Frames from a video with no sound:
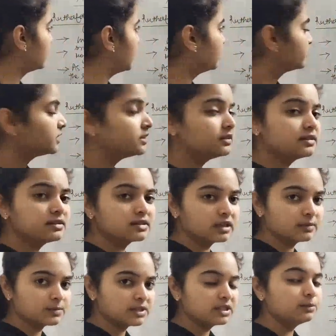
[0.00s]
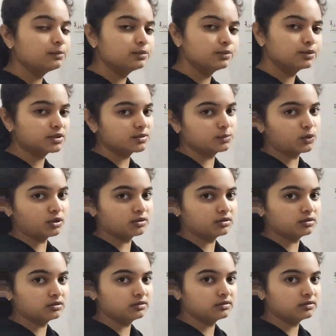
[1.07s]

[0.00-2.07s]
After this comes the Bohr's model.